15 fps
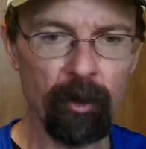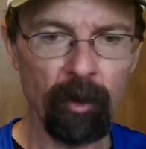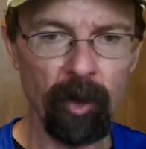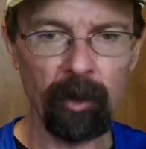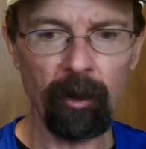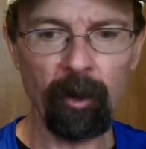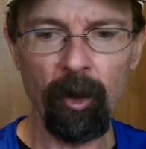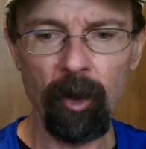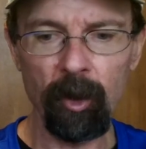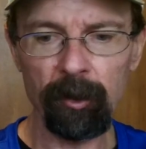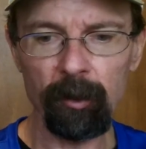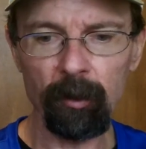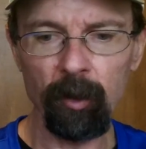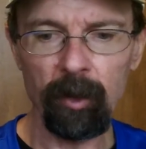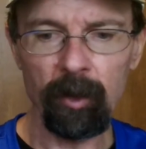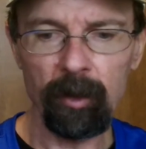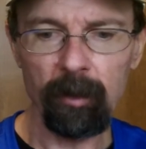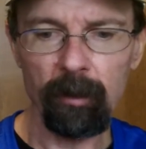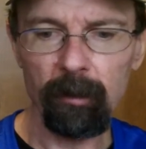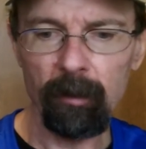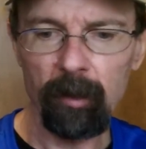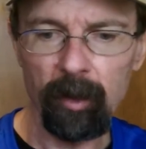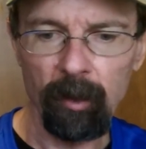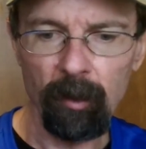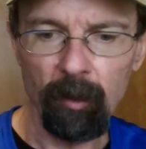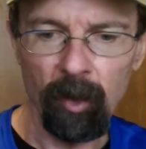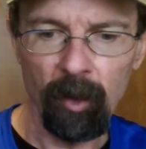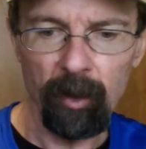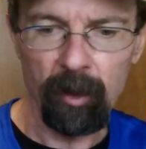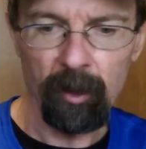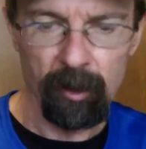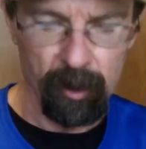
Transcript: or I lost one of the